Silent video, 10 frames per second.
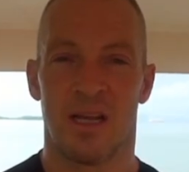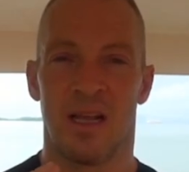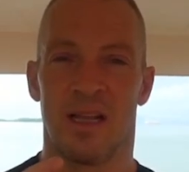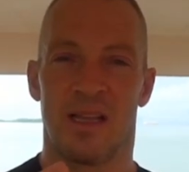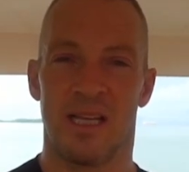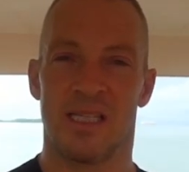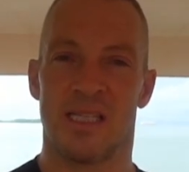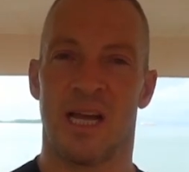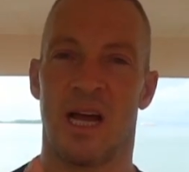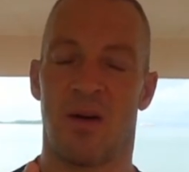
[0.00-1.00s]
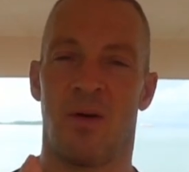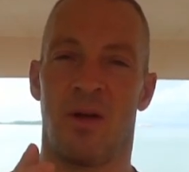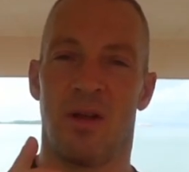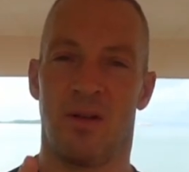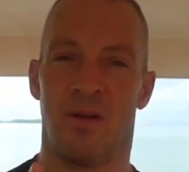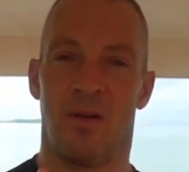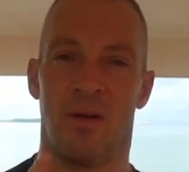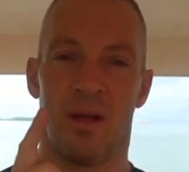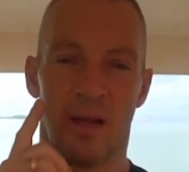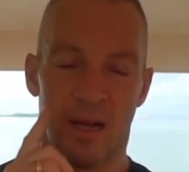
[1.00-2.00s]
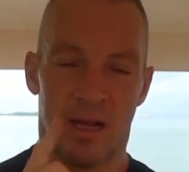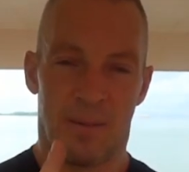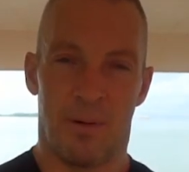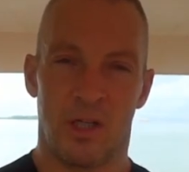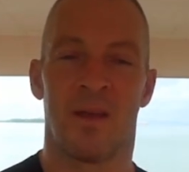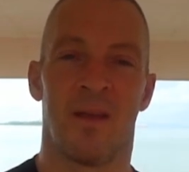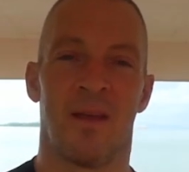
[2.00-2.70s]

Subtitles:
This is how you do the push-up.